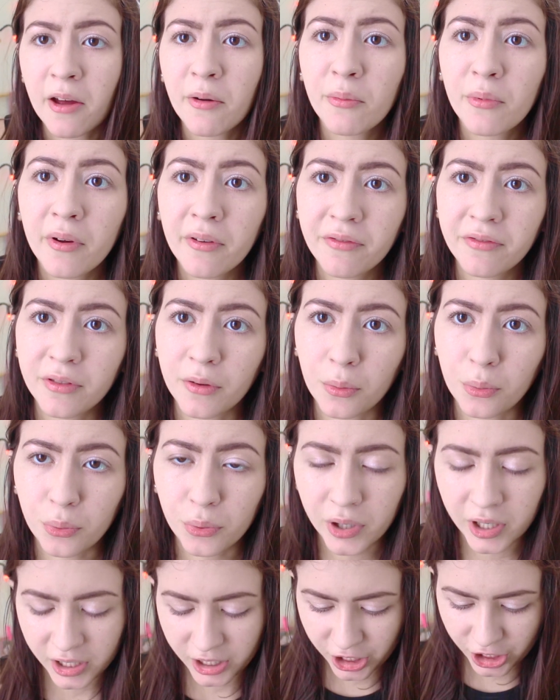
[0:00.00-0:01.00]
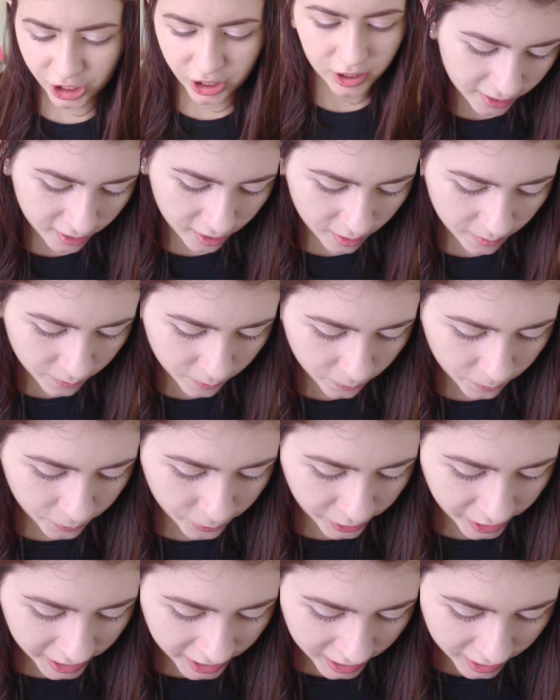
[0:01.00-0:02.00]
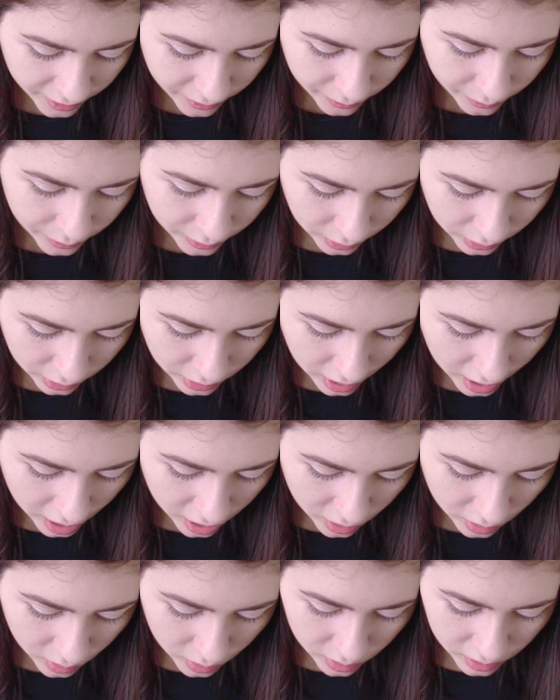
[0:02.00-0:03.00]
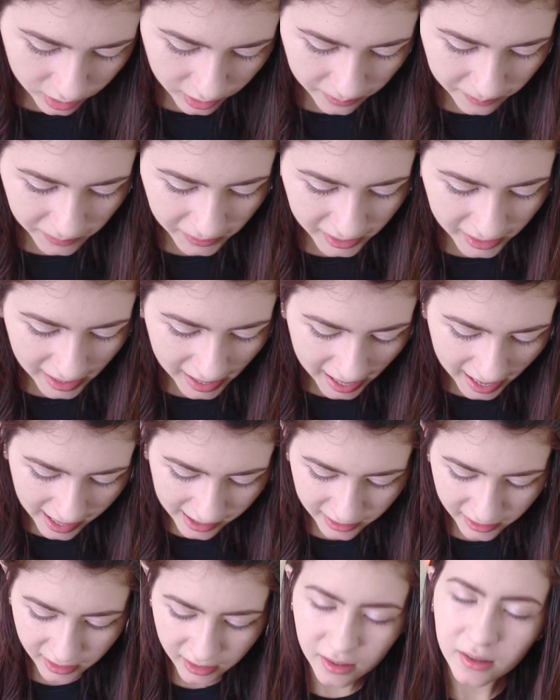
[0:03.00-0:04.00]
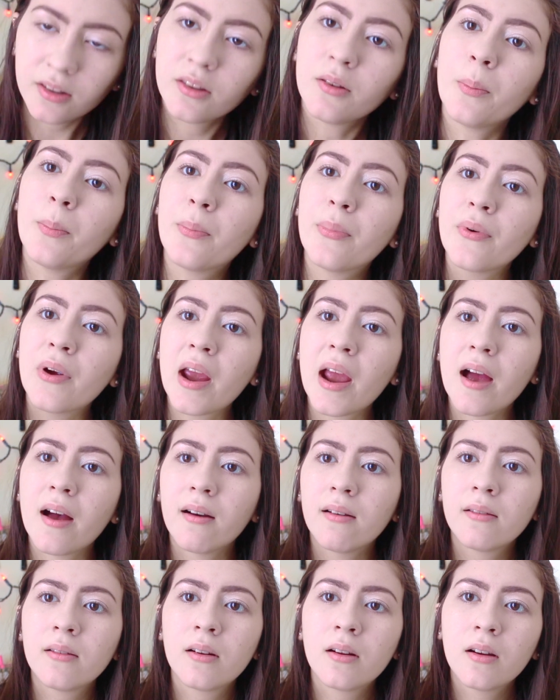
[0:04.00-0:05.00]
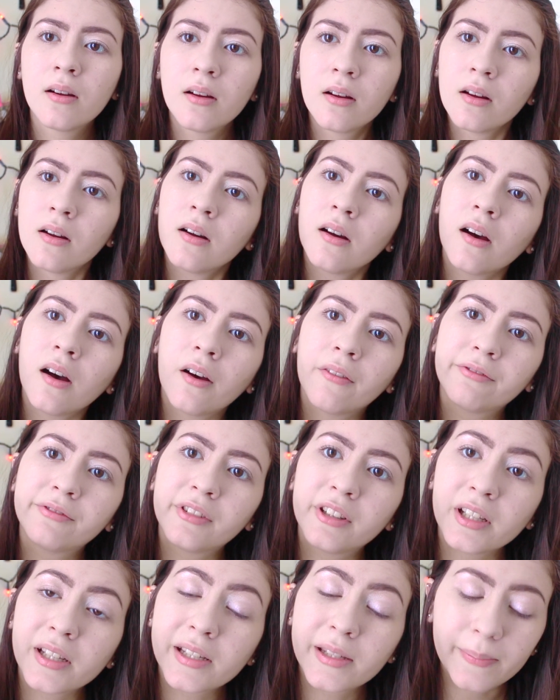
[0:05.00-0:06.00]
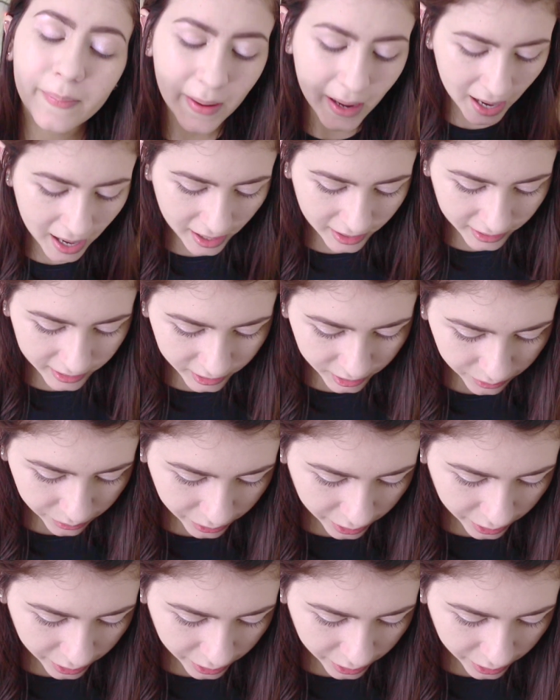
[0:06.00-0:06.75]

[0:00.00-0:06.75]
that with the Witch Go. We will not only be adding the brown of this palette,